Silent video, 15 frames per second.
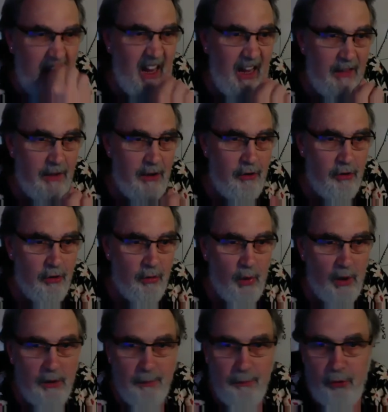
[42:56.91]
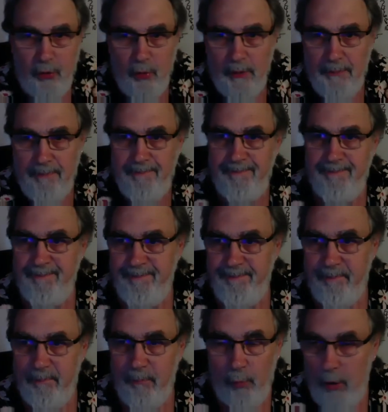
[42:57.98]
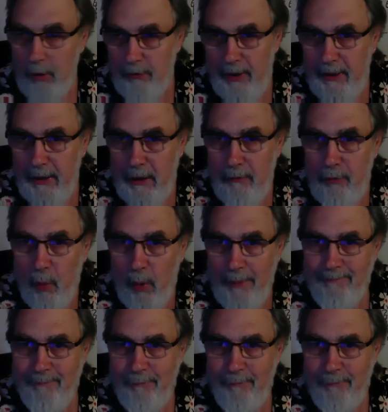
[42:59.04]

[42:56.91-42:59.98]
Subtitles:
and then you're welcome to watch that again if you want.